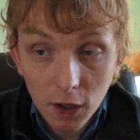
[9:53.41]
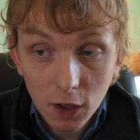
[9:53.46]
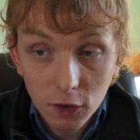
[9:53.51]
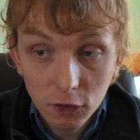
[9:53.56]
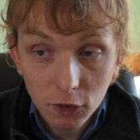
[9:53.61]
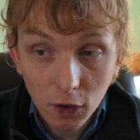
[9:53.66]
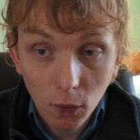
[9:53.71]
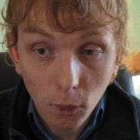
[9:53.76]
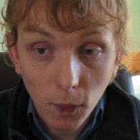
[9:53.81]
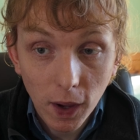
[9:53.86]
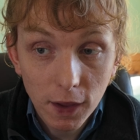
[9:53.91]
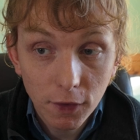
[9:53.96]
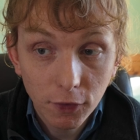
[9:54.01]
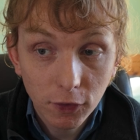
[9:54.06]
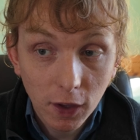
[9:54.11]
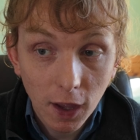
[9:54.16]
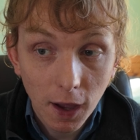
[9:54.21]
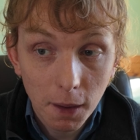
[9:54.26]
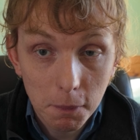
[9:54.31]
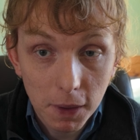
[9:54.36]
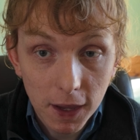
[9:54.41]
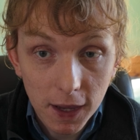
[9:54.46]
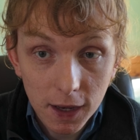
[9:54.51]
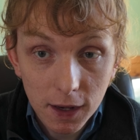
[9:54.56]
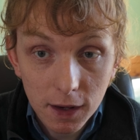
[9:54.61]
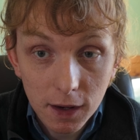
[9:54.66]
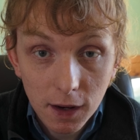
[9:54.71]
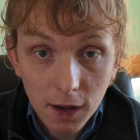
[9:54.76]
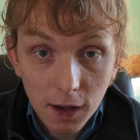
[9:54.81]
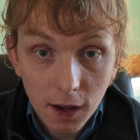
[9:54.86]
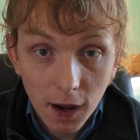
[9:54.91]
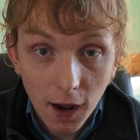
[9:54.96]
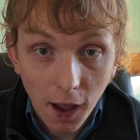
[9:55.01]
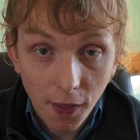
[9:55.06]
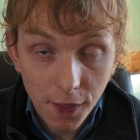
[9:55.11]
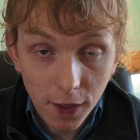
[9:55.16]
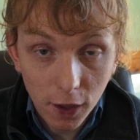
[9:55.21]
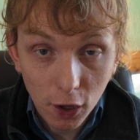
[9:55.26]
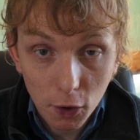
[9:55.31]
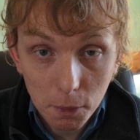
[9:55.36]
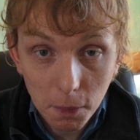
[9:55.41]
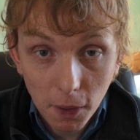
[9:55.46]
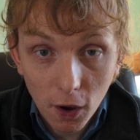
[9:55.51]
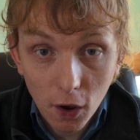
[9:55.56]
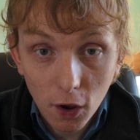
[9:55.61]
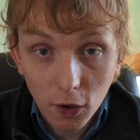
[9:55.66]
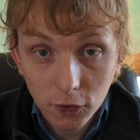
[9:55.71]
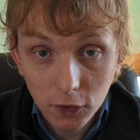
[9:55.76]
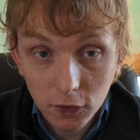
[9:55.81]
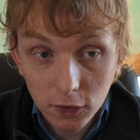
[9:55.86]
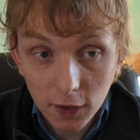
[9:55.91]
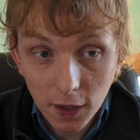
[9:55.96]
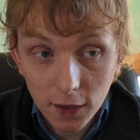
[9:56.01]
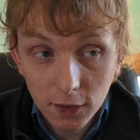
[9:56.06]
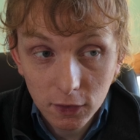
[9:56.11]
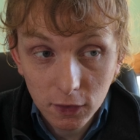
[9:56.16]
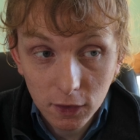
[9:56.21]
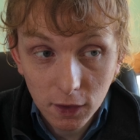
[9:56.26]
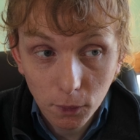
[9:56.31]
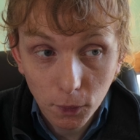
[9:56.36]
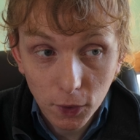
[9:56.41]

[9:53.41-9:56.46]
So the waves come in and they go past the sensor,